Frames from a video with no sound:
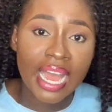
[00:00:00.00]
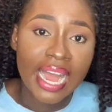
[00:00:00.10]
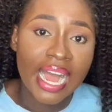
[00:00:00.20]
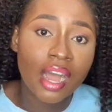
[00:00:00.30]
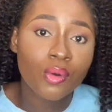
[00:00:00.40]

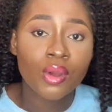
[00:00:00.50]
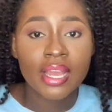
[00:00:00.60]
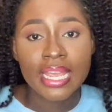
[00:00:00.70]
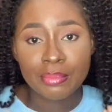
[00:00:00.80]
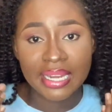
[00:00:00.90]

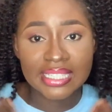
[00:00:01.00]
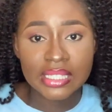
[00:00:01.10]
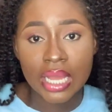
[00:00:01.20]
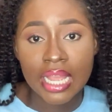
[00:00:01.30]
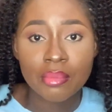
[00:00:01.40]
How in my
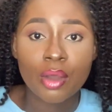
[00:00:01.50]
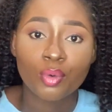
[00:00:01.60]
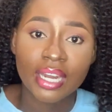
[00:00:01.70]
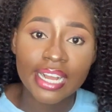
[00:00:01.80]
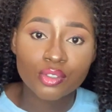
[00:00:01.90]
time I
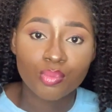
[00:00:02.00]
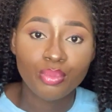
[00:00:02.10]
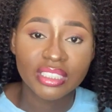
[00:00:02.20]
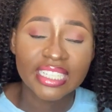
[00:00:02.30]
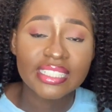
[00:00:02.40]
would like to
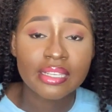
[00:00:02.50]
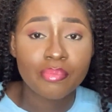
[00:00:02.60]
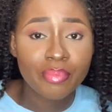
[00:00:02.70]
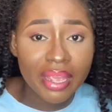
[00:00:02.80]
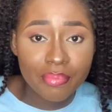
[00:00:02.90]
present a
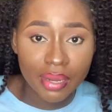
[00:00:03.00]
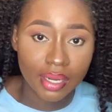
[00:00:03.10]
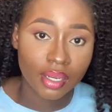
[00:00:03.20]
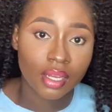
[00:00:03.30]
paper